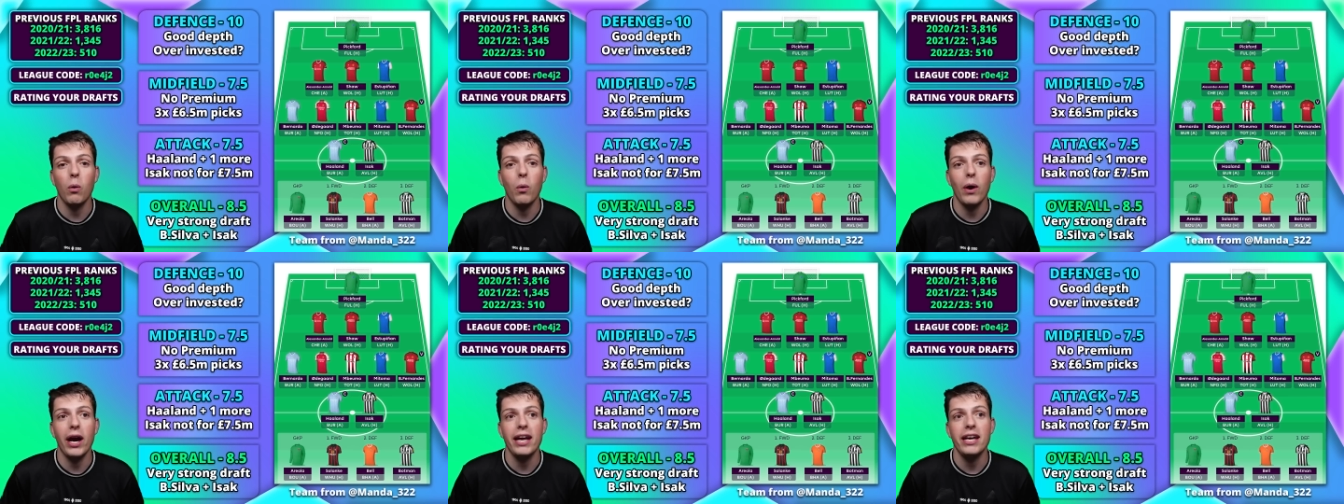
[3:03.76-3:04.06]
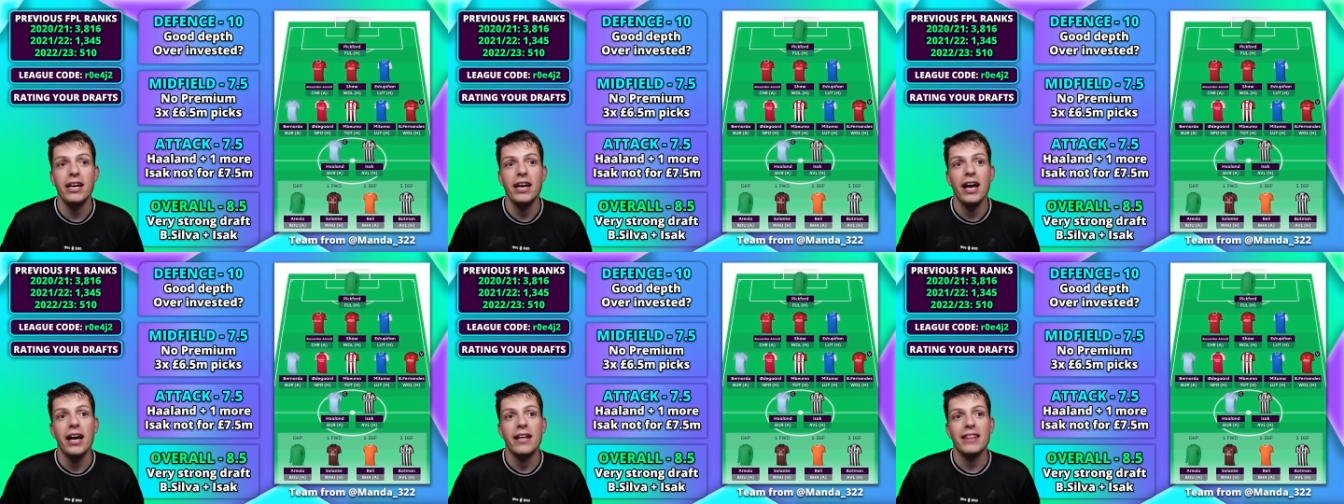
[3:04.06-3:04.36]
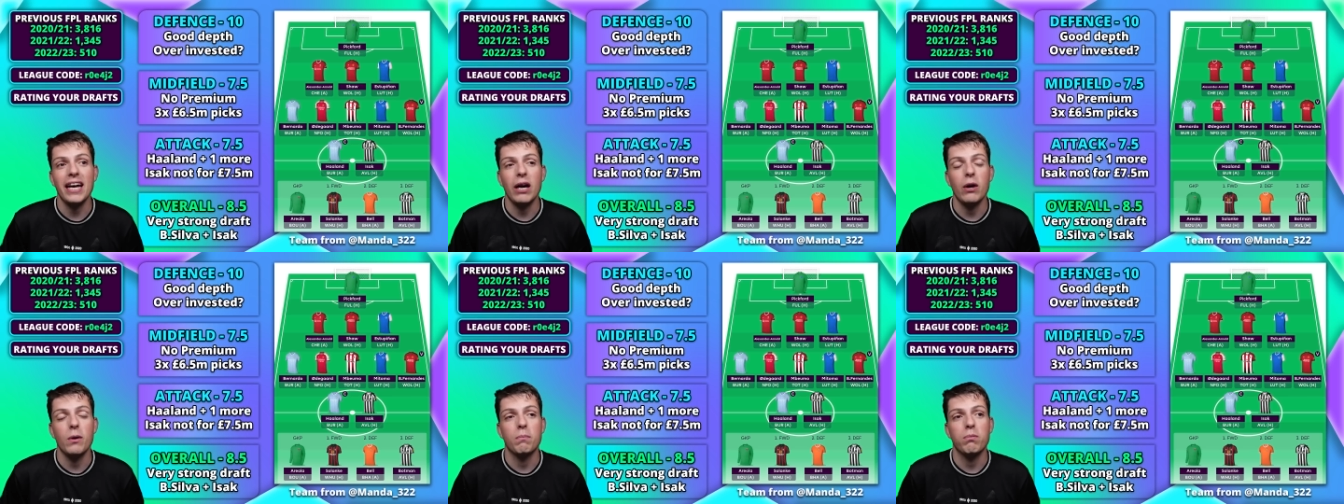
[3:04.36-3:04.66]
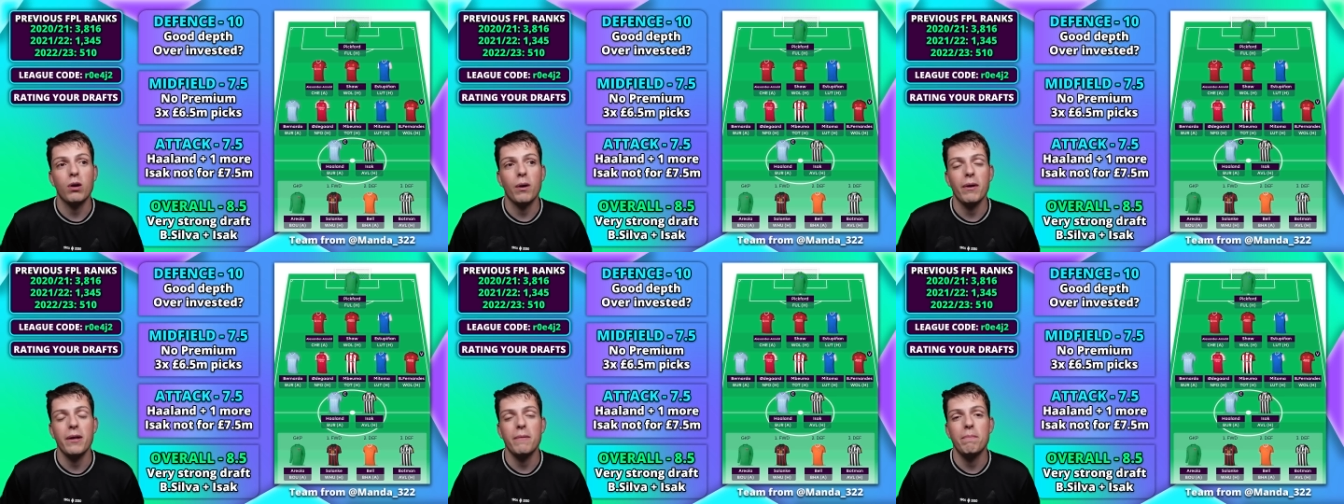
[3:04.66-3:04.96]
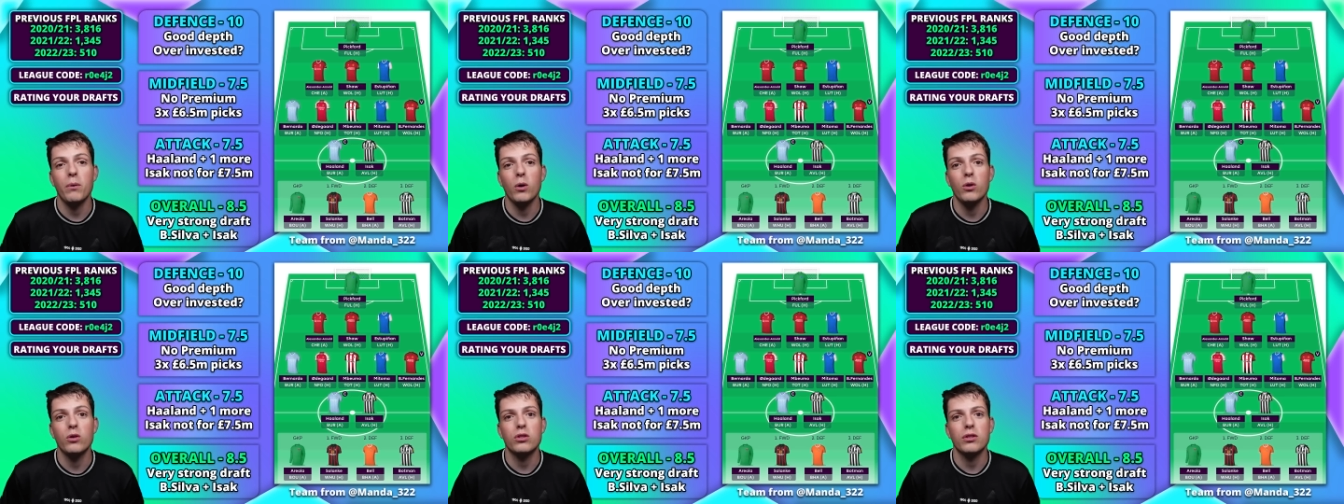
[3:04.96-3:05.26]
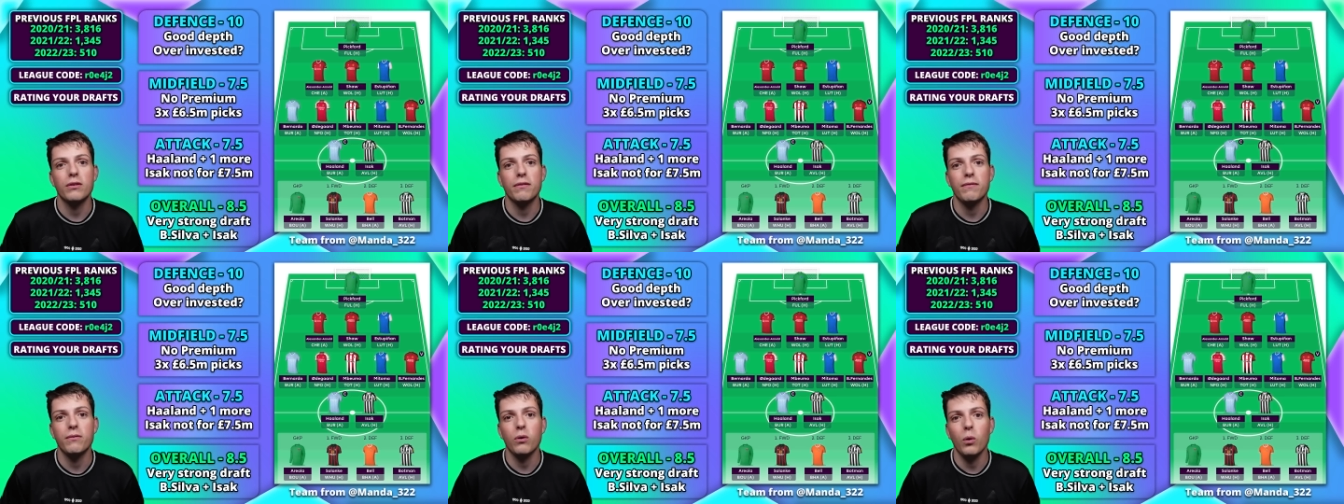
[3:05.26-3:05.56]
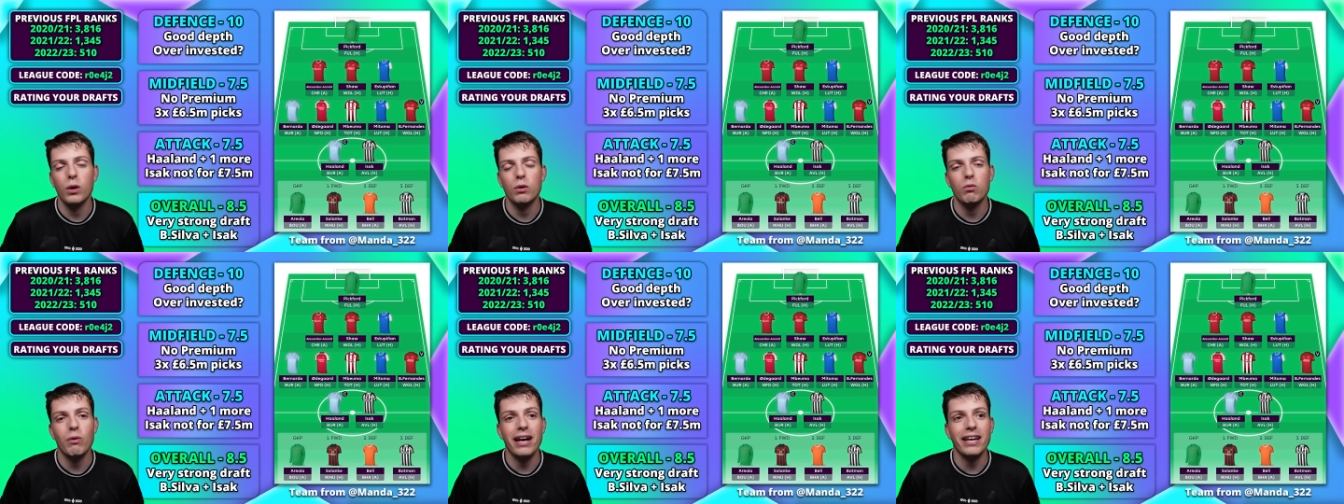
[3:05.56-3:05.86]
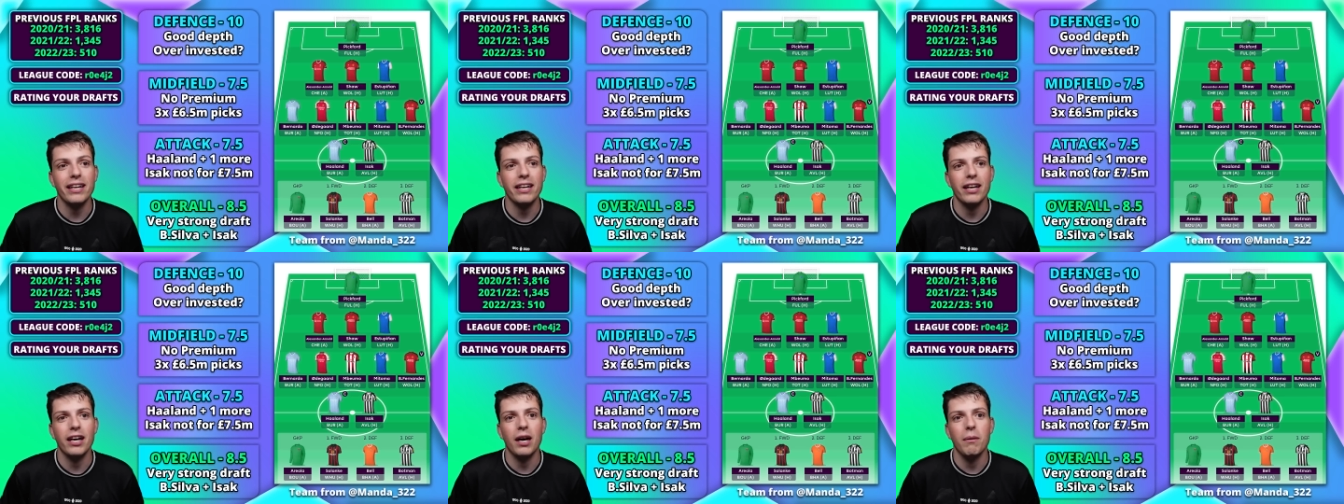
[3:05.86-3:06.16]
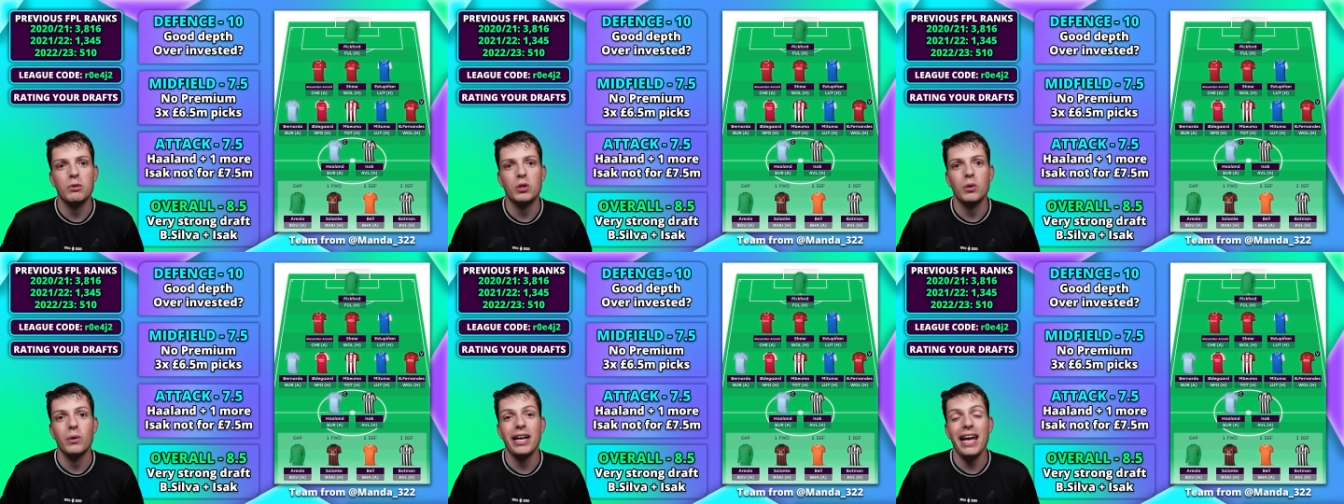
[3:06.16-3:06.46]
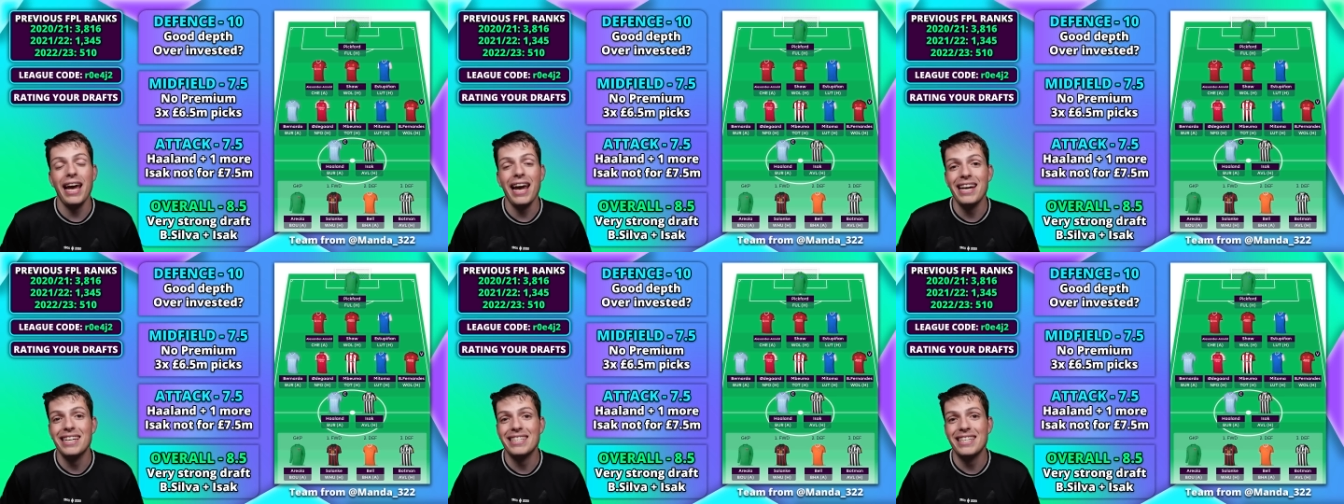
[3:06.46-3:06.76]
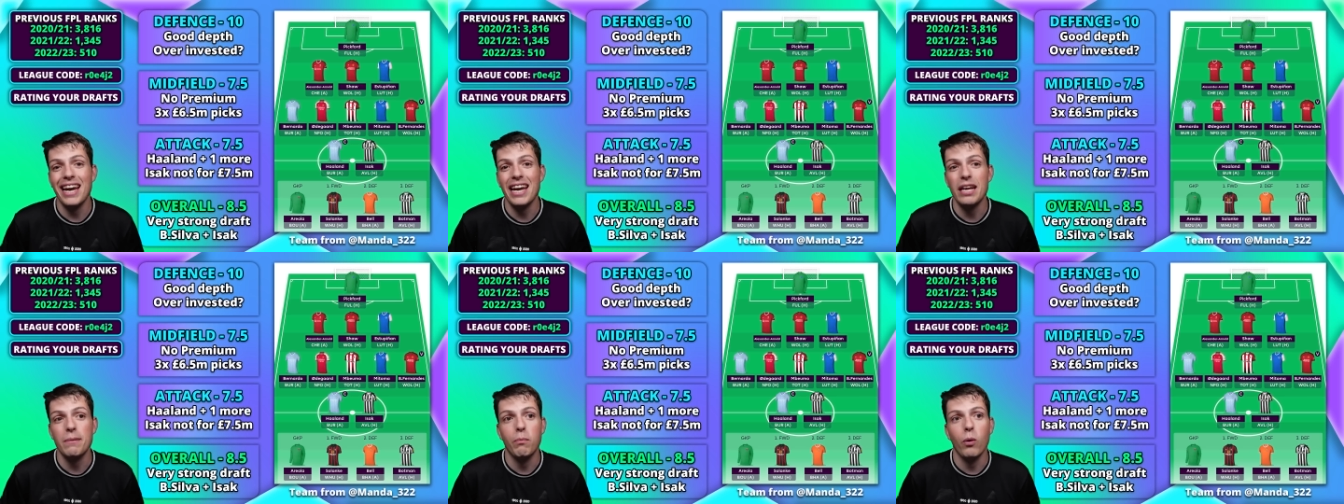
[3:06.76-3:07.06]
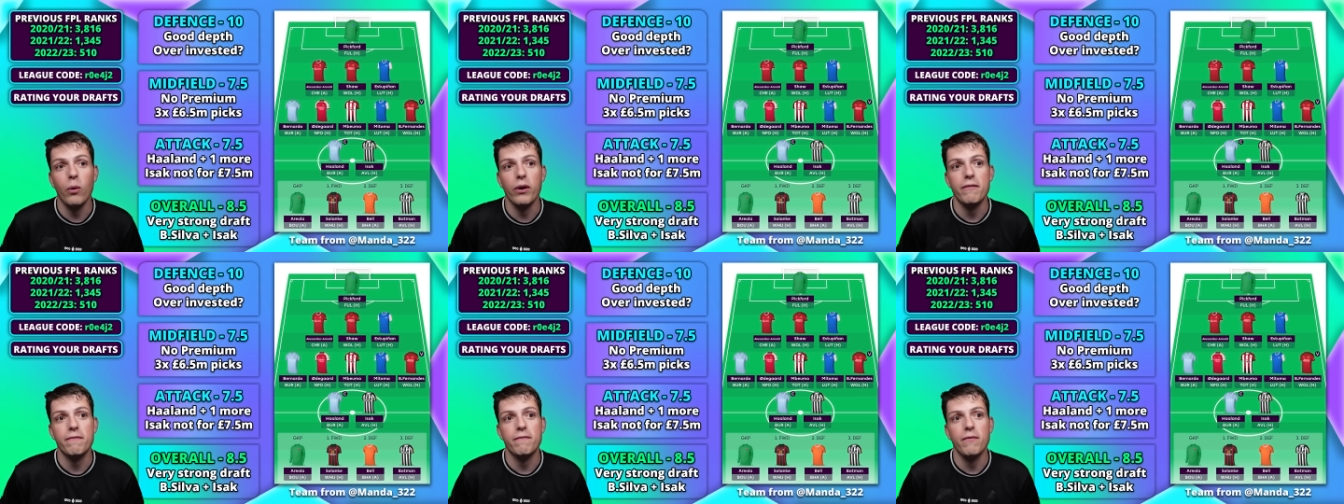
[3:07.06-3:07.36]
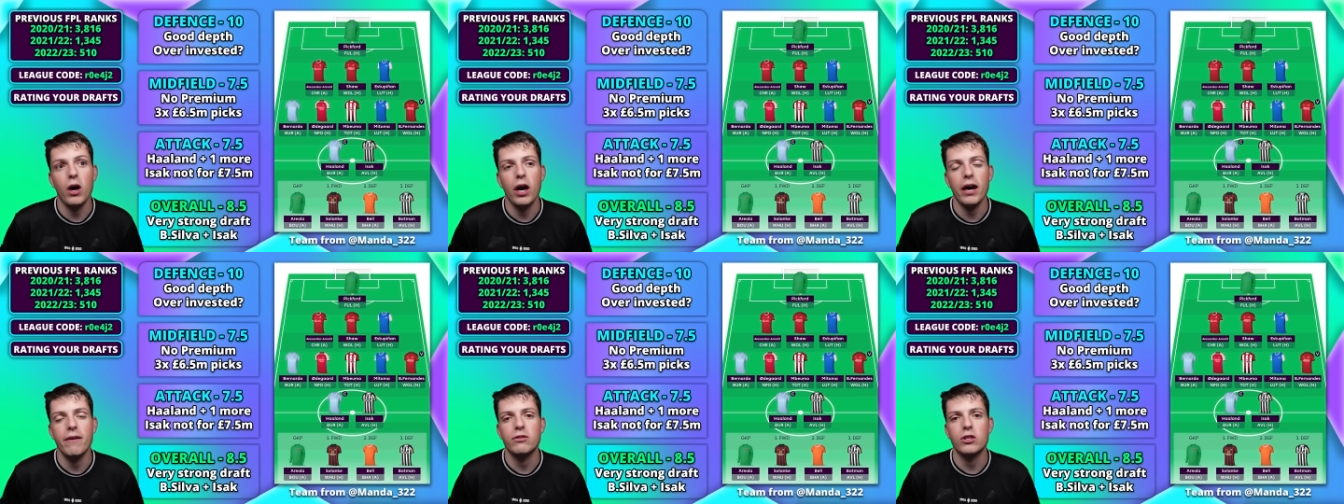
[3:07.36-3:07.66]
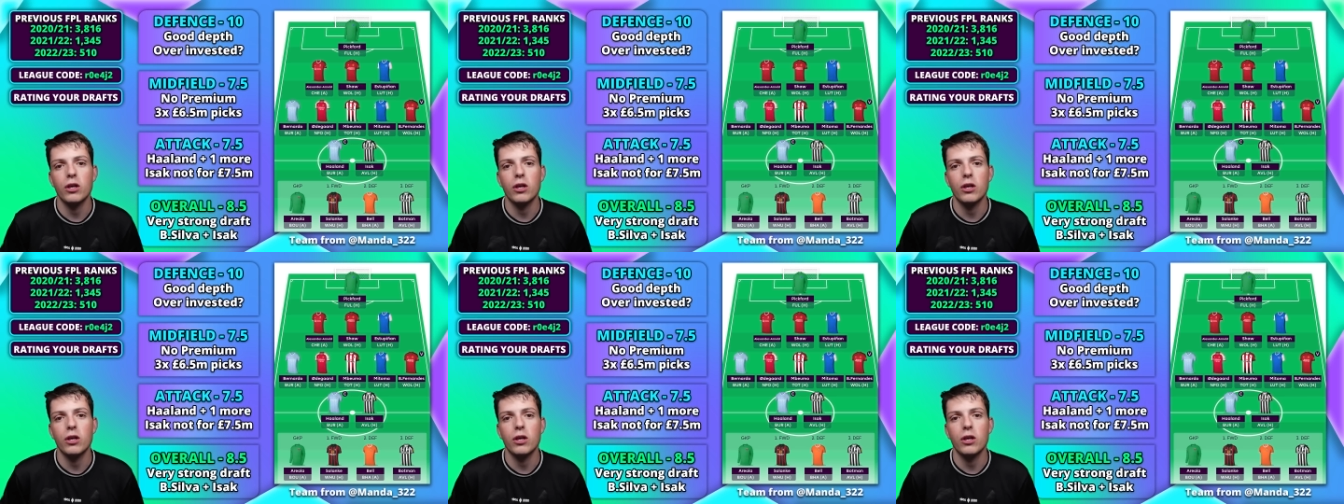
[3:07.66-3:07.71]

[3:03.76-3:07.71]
away that would probably boost the forward ranking up to an 8.5.